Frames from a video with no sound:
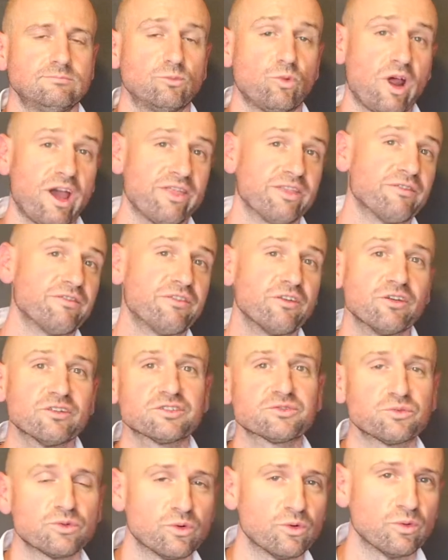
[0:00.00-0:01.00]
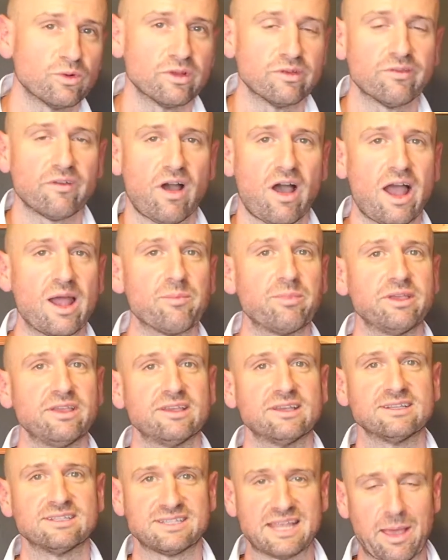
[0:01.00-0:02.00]
Right, the first rule of
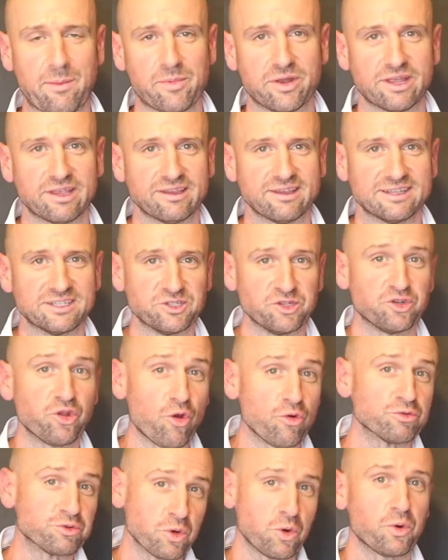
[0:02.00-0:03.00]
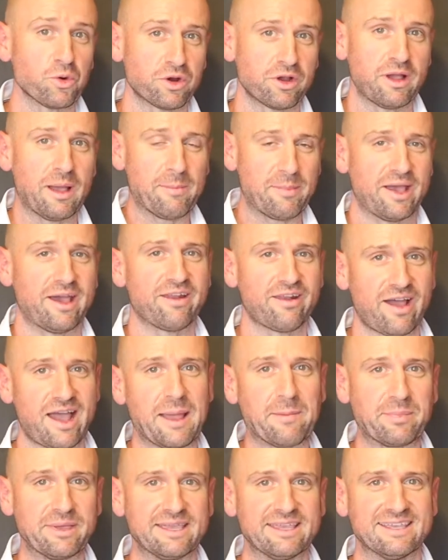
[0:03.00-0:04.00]
IB examining is you don't talk about
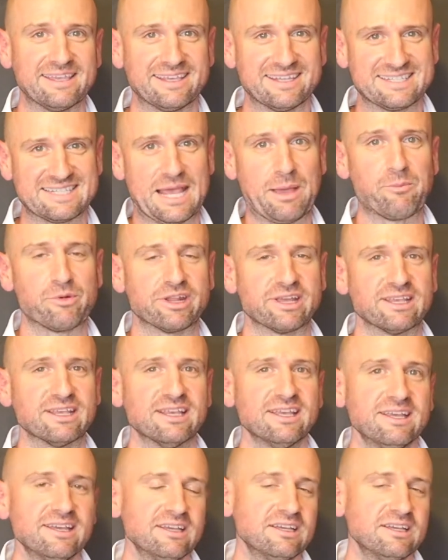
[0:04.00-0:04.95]
IB examining.